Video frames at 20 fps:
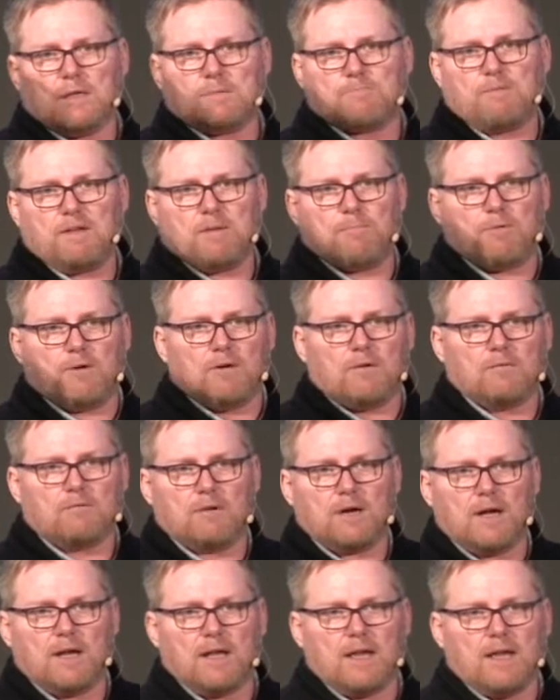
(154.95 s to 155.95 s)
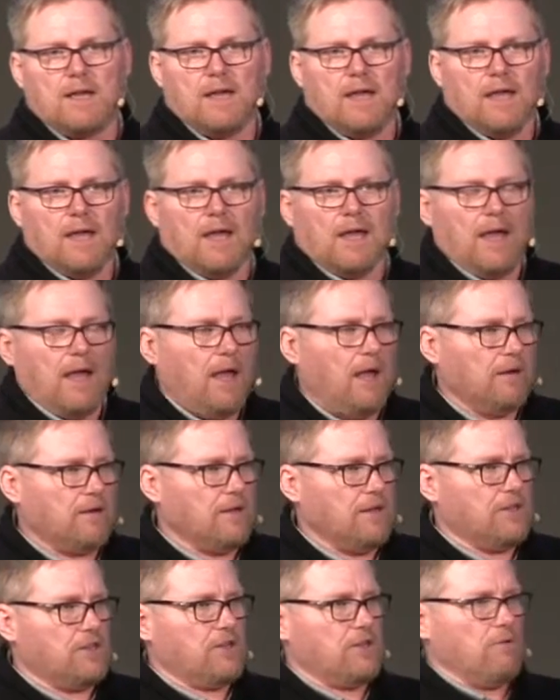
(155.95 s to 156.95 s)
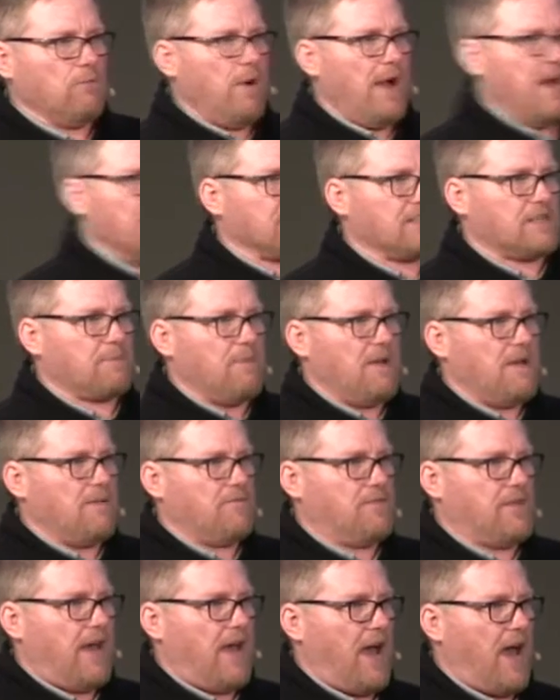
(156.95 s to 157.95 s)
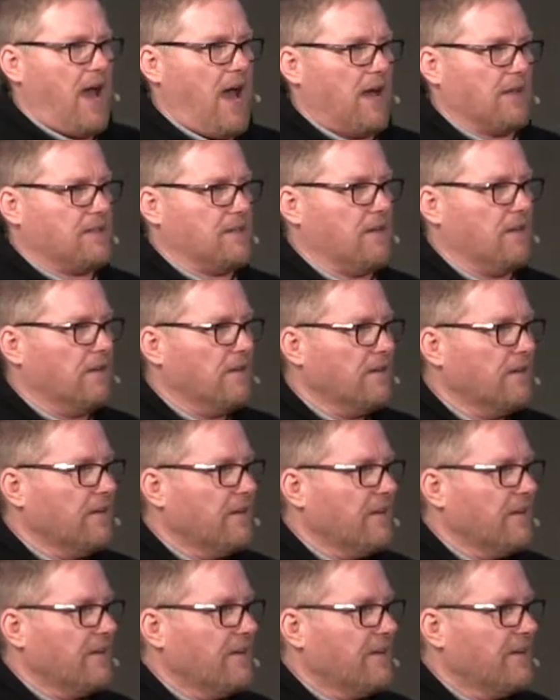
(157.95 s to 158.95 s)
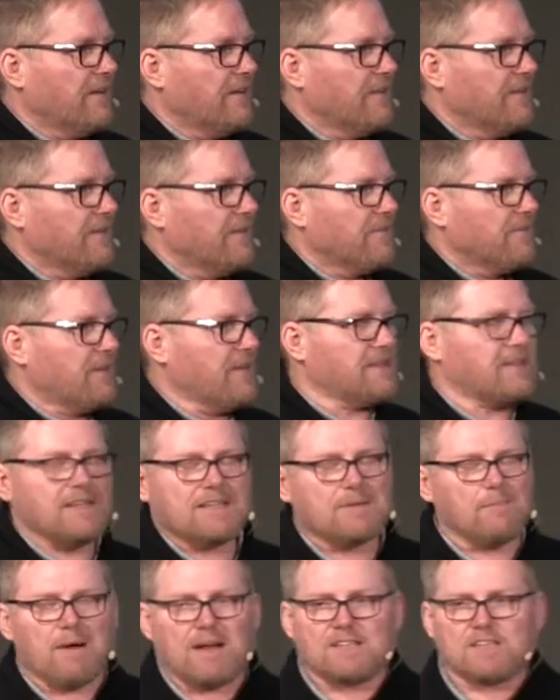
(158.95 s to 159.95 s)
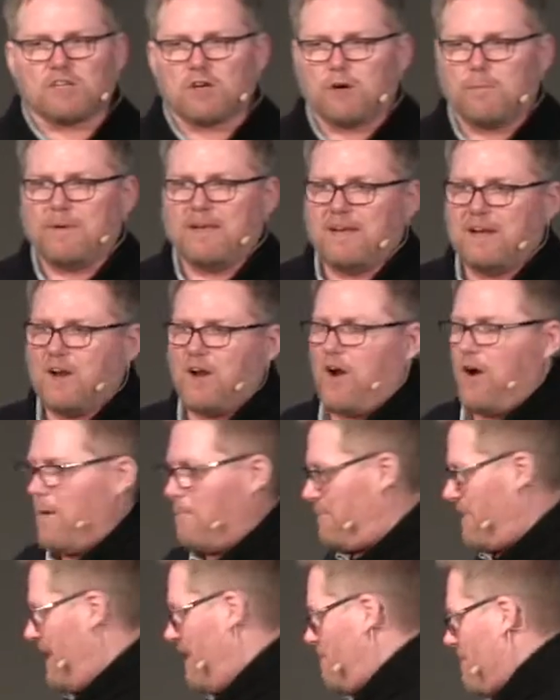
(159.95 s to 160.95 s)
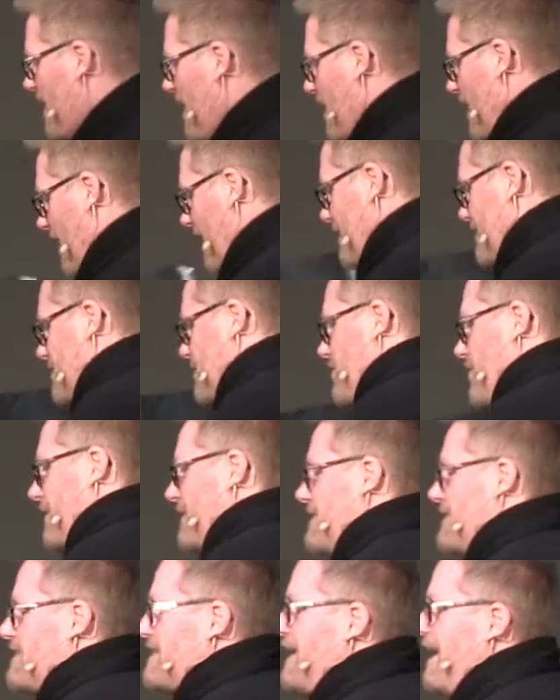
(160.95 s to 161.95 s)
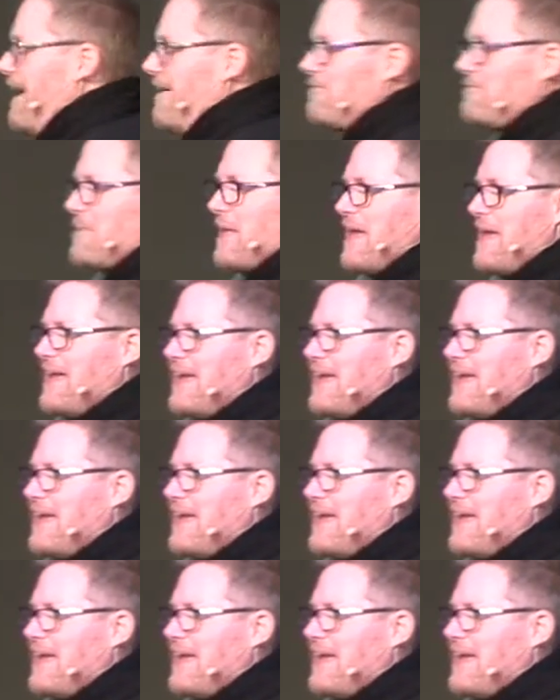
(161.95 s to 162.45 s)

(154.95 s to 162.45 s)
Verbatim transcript: these people, right? How could you ask me that? This isn't my sermon at all, but it's good stuff.